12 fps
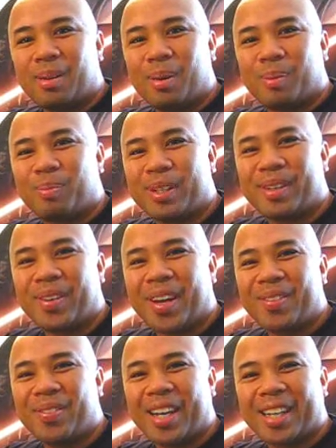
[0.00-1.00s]
I'll be
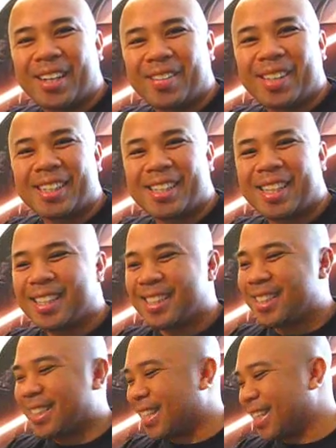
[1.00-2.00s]
right back. I'm gonna change
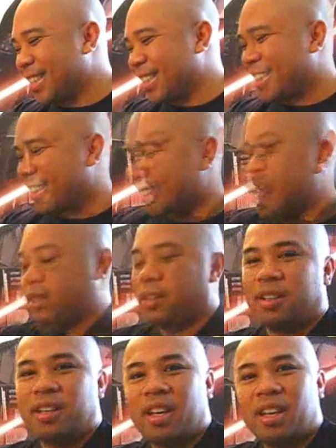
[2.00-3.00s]
into that shirt.
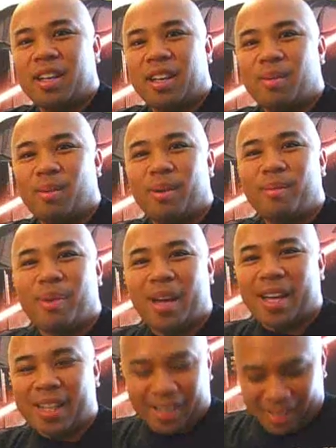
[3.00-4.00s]
Okay, and we're
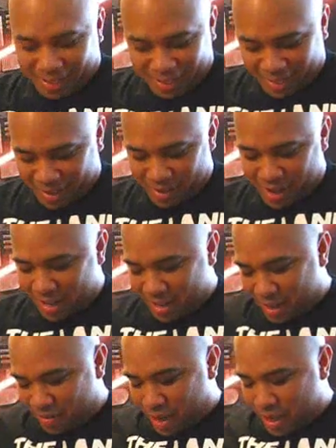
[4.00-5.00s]
back. I got the
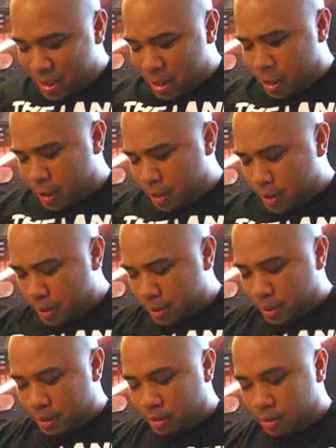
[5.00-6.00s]
I got the shirt on.
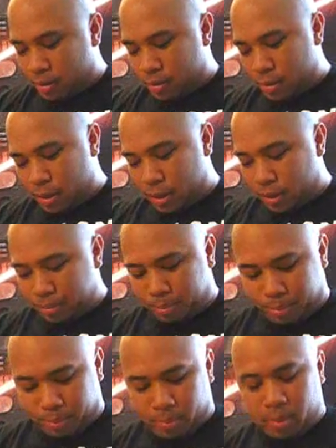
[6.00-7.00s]
So um,
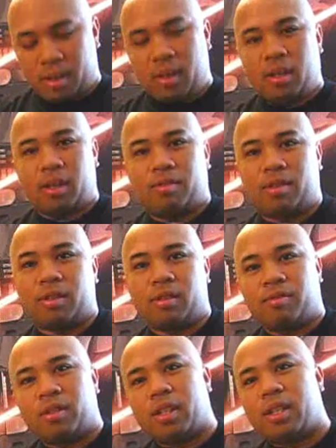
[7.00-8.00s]
if you
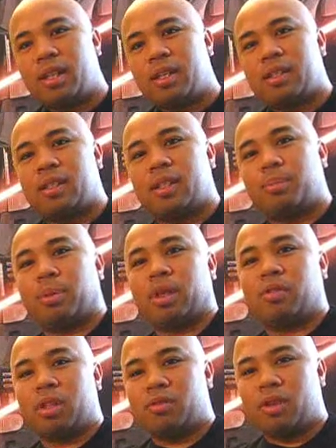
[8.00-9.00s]
if you didn't see the
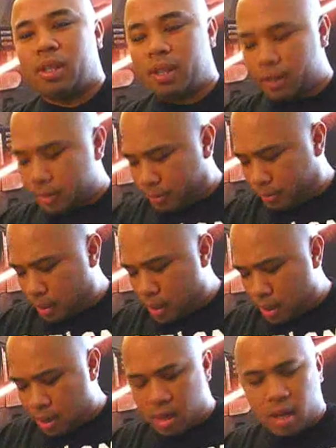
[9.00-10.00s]
previous video,
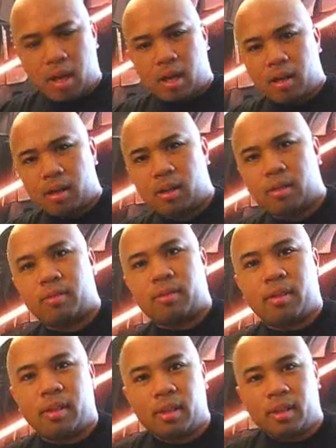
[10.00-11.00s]
and I don't know
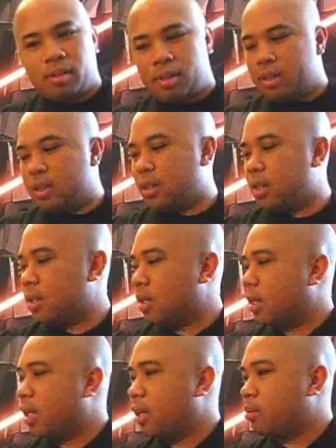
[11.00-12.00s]
if you can see this
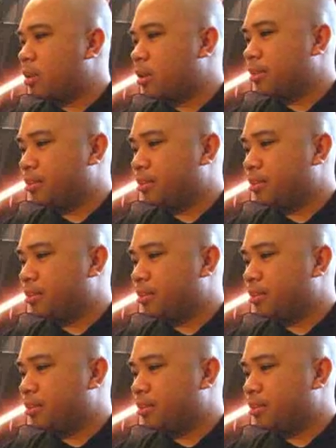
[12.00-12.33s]
on camera.